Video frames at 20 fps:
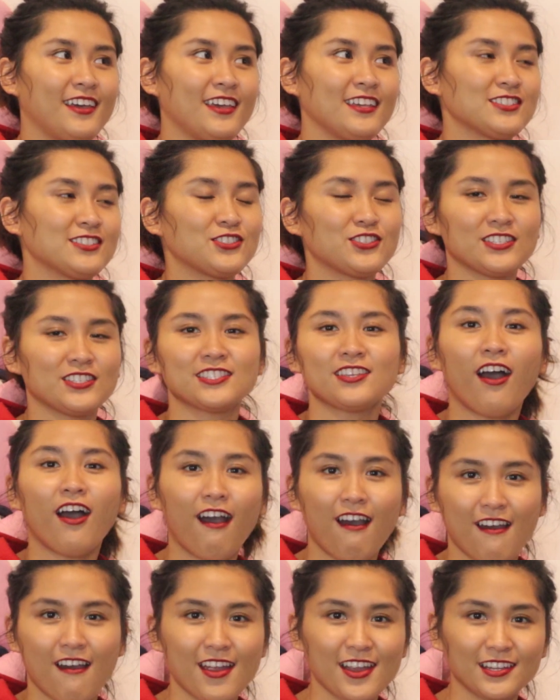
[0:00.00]
it's just
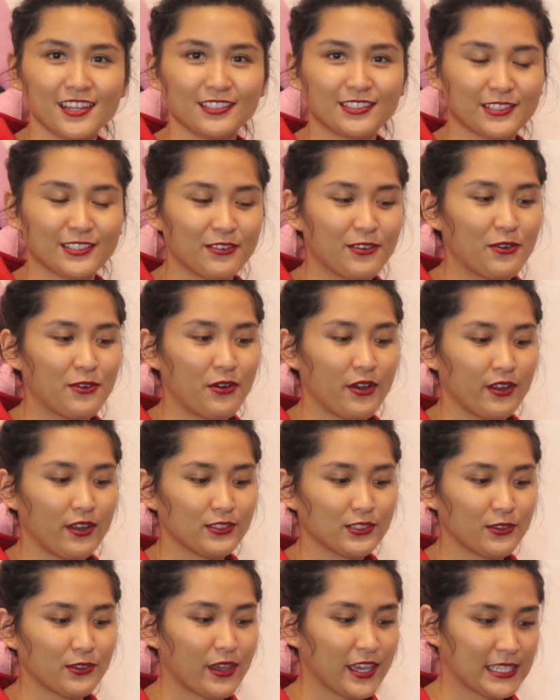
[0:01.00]
hard to
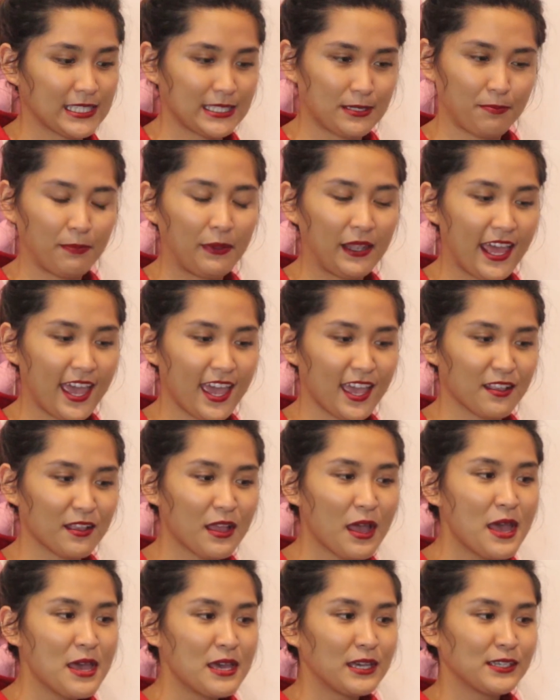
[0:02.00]

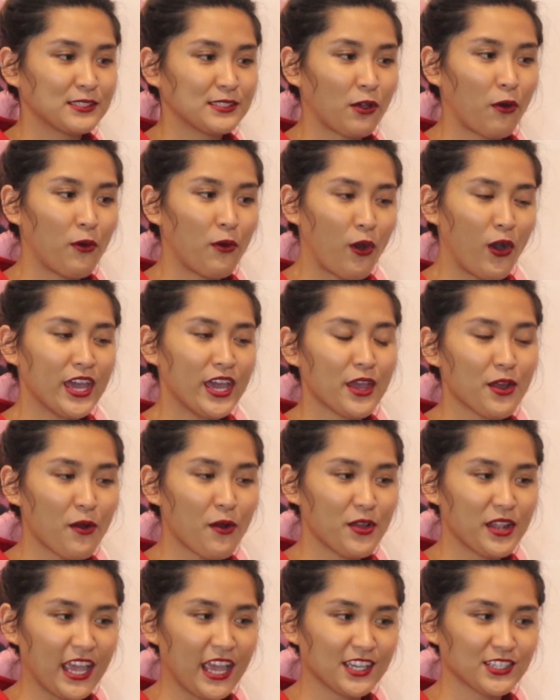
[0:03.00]
explain. So here
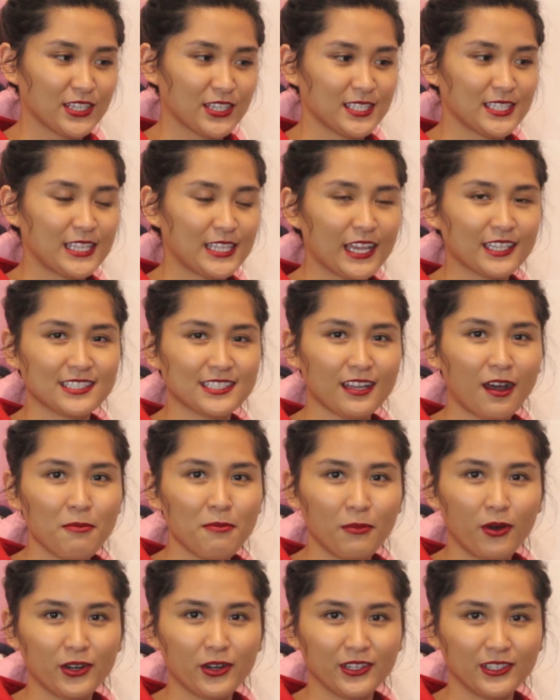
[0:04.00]
on Asia's Next
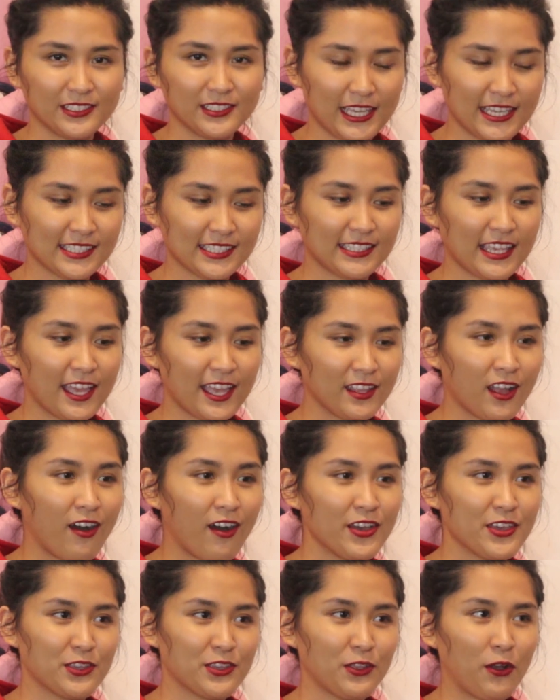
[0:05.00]
Top Model, they said,
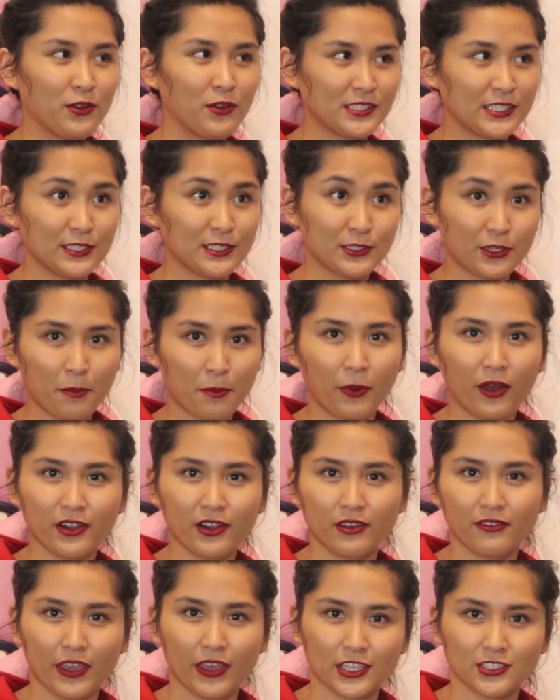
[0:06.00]
oh, you know, since you're
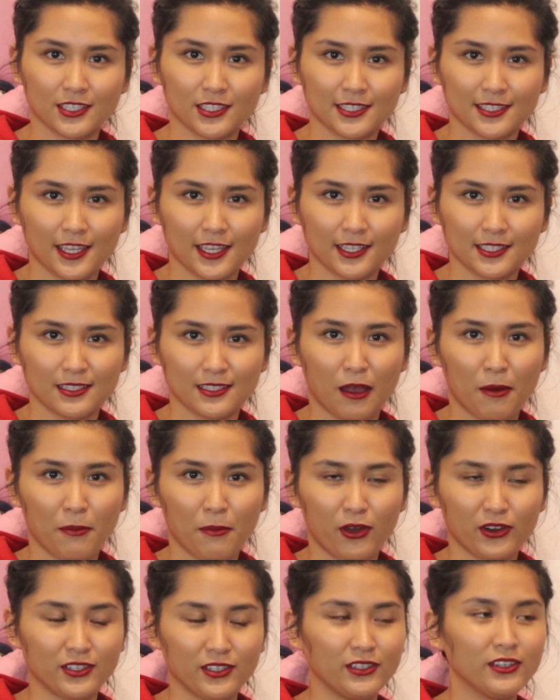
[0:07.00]
part of Asia's Next Top
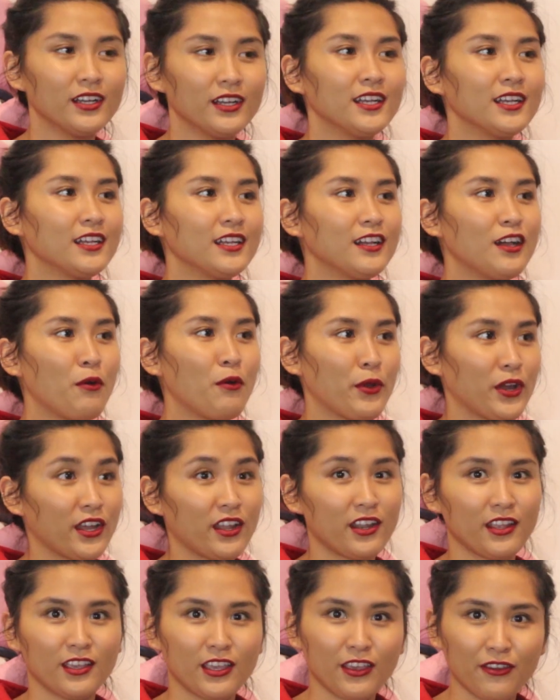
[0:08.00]
Model, we're
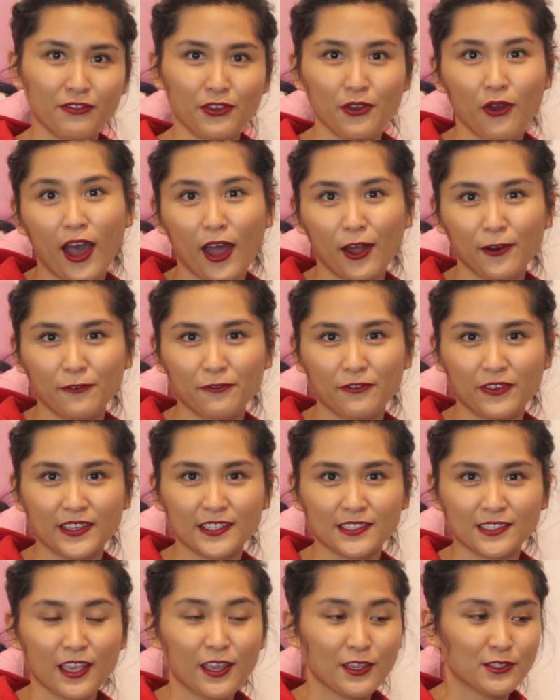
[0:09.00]
gonna give you
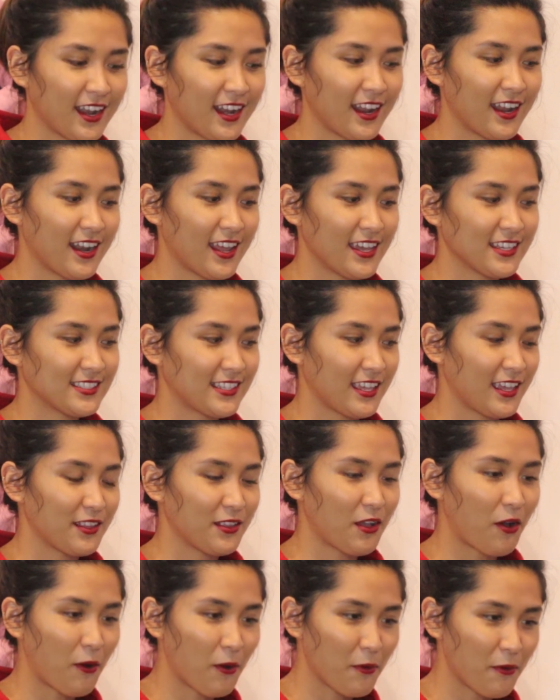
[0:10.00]
outfits. And then I
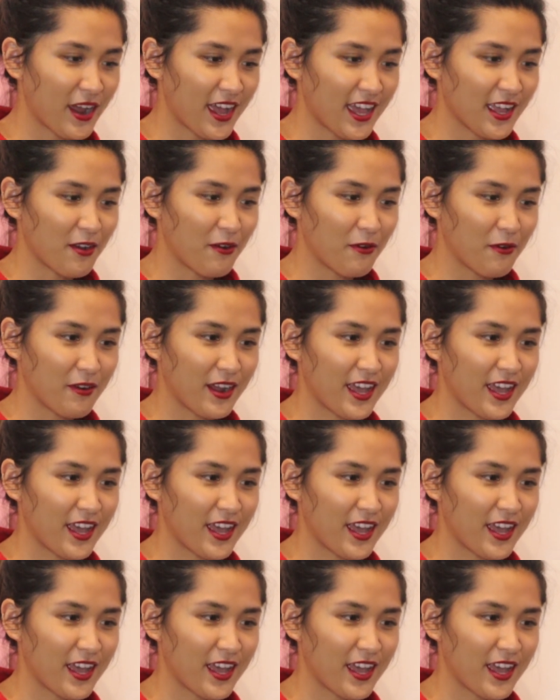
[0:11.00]
said, all right.